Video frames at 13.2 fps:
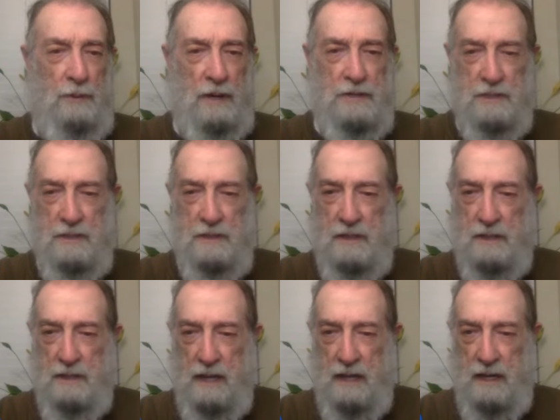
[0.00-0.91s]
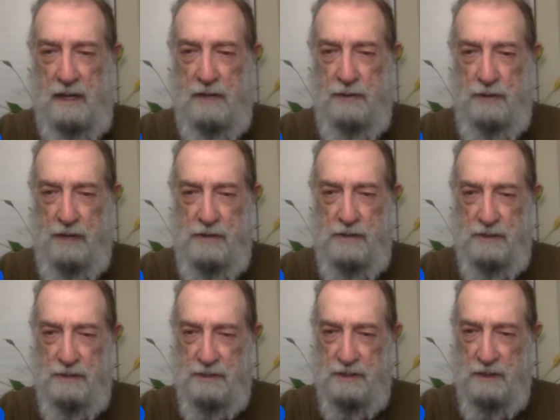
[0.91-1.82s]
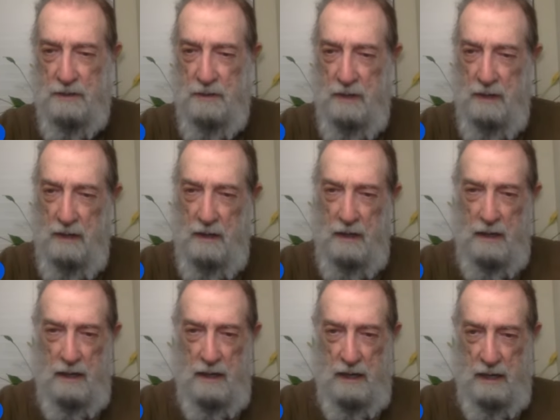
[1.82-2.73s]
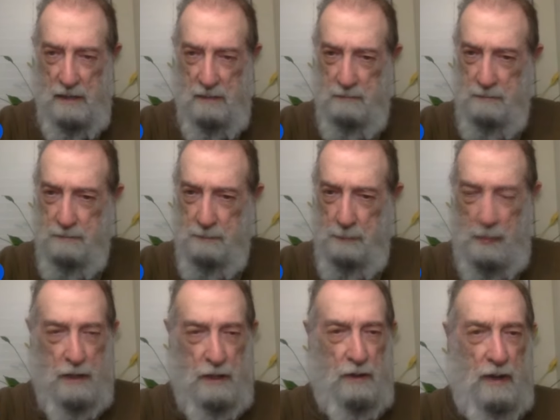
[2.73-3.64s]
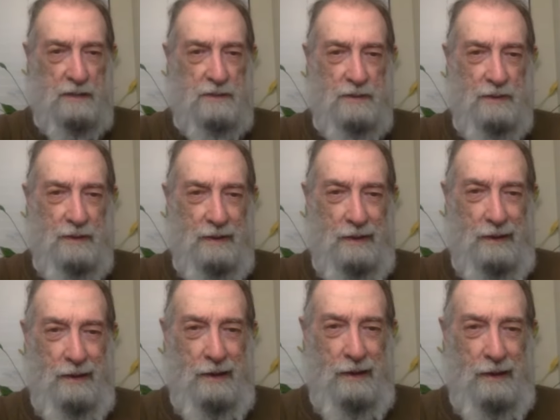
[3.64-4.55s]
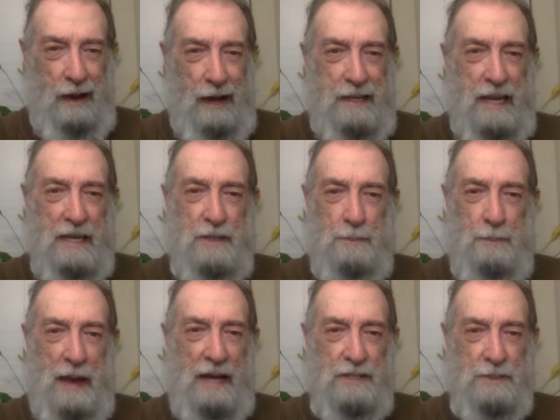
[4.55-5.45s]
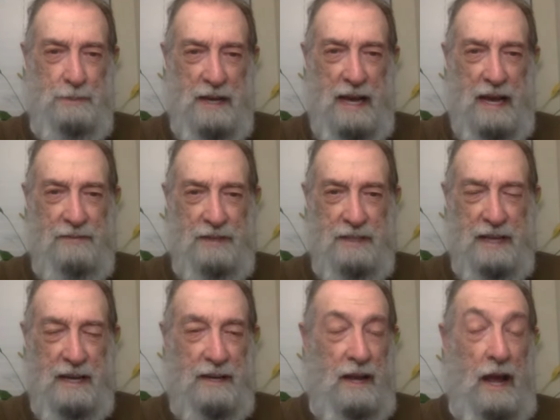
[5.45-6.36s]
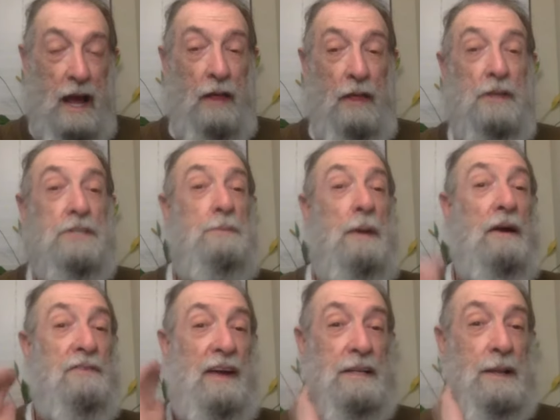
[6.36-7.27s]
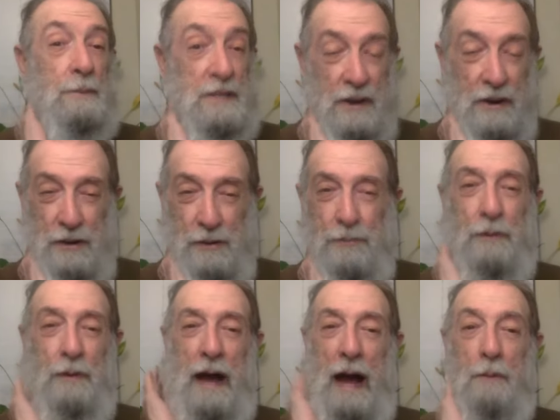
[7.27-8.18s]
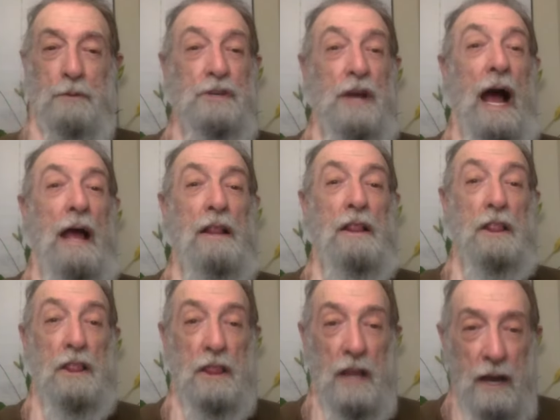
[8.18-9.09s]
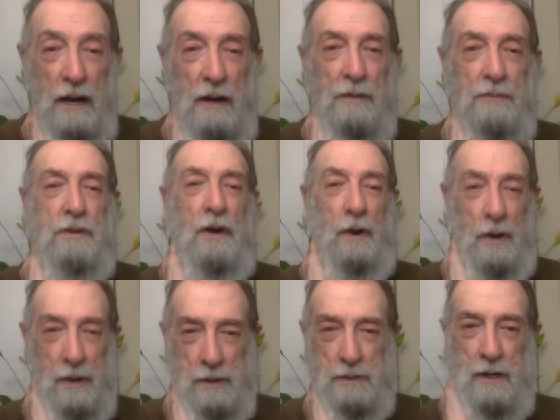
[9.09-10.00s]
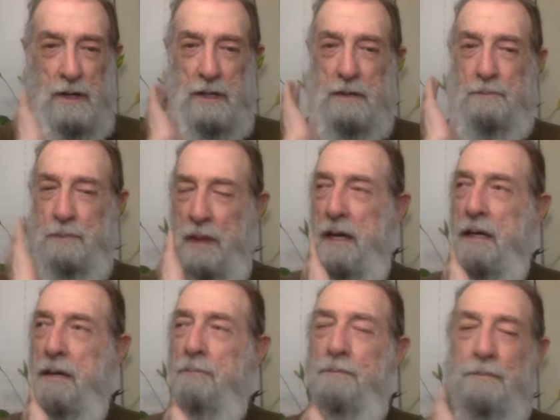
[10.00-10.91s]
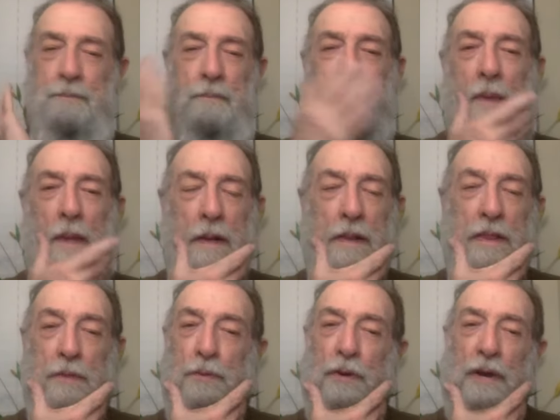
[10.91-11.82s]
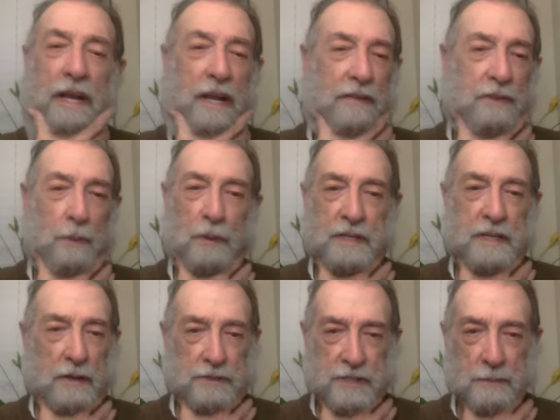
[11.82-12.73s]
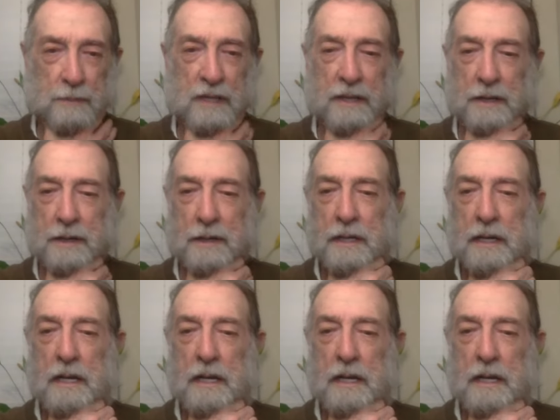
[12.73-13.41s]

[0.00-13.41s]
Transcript: Russian and, and Indonesian. So, uh, you know, I, I can't imagine me having that. As a matter of fact, let me tell you, I was I loved Hong Kong. Um, really loved it when Dell sent me there.